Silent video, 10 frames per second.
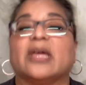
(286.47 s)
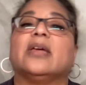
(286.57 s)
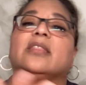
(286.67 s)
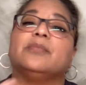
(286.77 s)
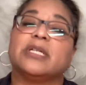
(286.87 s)

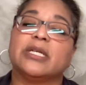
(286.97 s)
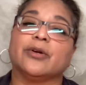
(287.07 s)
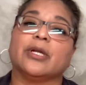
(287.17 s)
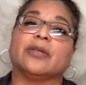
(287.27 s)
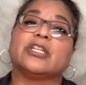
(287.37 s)
The
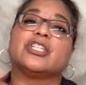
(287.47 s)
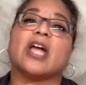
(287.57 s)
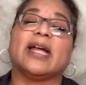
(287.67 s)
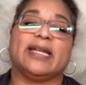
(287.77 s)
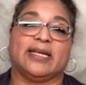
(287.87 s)
material is
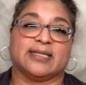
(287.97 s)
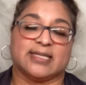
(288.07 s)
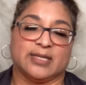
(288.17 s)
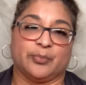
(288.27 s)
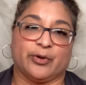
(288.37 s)
shiny and
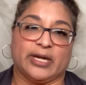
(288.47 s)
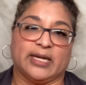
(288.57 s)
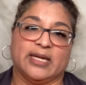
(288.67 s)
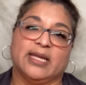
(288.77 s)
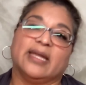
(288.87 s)
slippery.
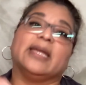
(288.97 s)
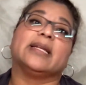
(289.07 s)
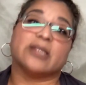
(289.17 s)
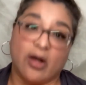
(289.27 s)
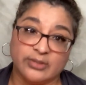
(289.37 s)
It
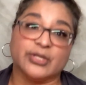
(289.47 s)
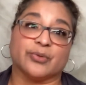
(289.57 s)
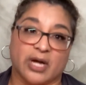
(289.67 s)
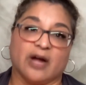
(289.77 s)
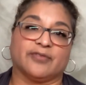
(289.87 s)
is also
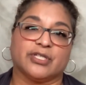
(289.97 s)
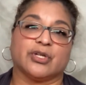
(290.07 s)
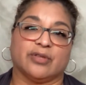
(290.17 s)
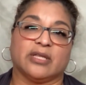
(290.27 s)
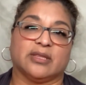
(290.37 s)
cuffed
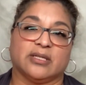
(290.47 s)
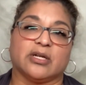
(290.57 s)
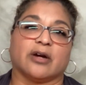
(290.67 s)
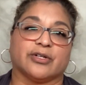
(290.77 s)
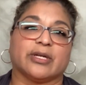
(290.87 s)
so that the
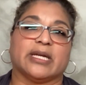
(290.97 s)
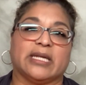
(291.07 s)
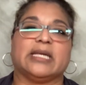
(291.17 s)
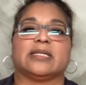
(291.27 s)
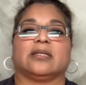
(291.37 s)
doctor can
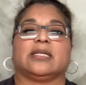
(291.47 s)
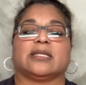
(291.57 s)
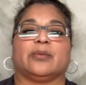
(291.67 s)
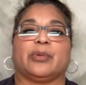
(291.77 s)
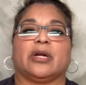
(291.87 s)
easily
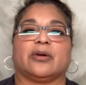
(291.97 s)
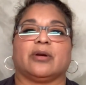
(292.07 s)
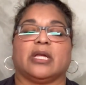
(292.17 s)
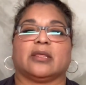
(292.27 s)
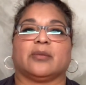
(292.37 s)
slip it
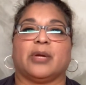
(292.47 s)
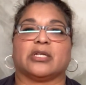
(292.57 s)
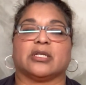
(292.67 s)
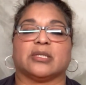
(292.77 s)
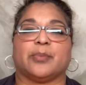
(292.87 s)
underneath the
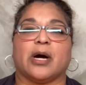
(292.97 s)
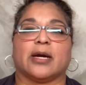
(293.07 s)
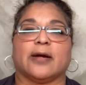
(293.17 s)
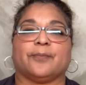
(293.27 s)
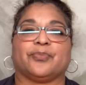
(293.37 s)
patient's
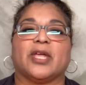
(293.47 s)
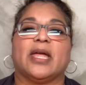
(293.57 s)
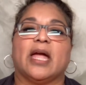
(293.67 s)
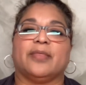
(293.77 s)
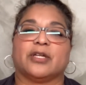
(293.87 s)
bottom,
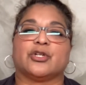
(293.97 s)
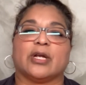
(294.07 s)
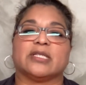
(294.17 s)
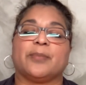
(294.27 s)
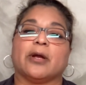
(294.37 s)
and the
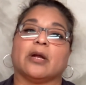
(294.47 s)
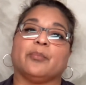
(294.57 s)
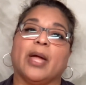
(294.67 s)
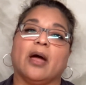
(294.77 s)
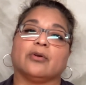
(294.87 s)
transparent
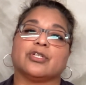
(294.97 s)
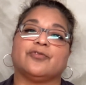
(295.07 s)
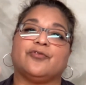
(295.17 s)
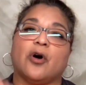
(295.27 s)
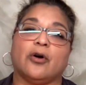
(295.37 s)
pouch
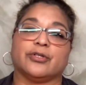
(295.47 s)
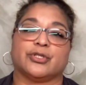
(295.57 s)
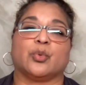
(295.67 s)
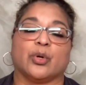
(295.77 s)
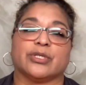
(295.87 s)
falls
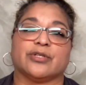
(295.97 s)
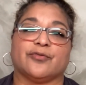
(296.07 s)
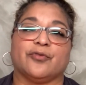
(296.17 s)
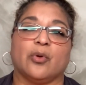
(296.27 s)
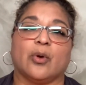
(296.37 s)
towards the
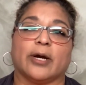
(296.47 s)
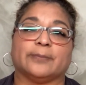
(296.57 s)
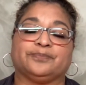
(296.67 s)
floor.